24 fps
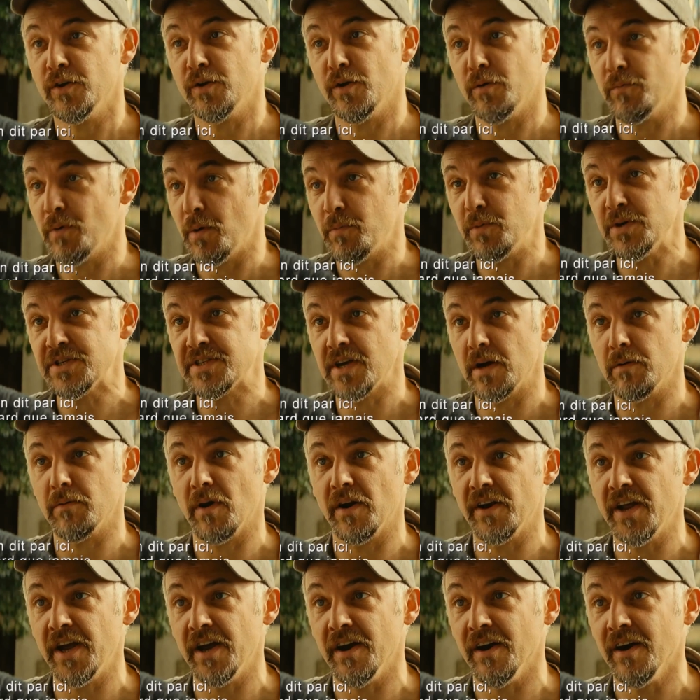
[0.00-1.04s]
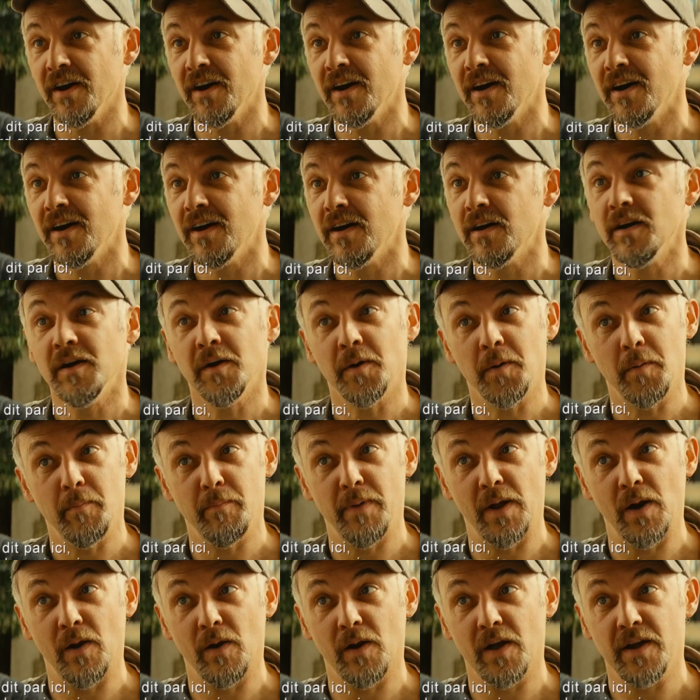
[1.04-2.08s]
You know what we say around here.
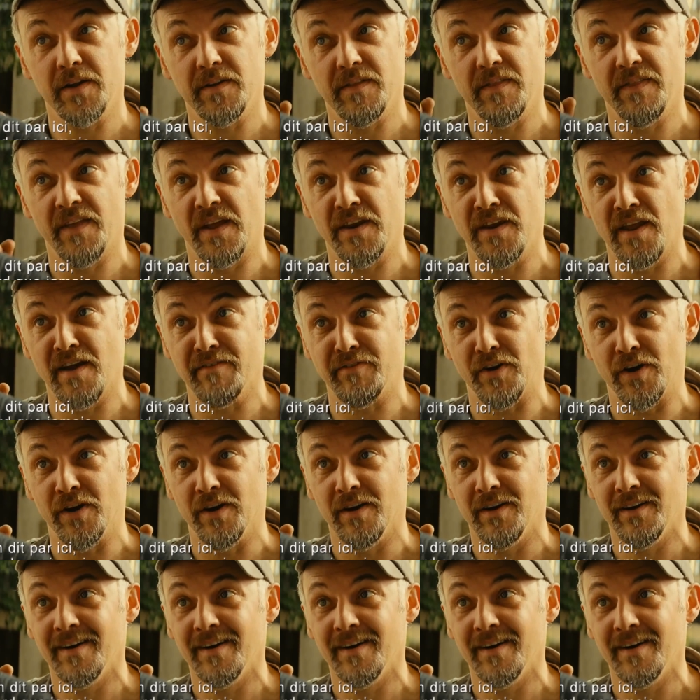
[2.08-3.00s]
Better late than never.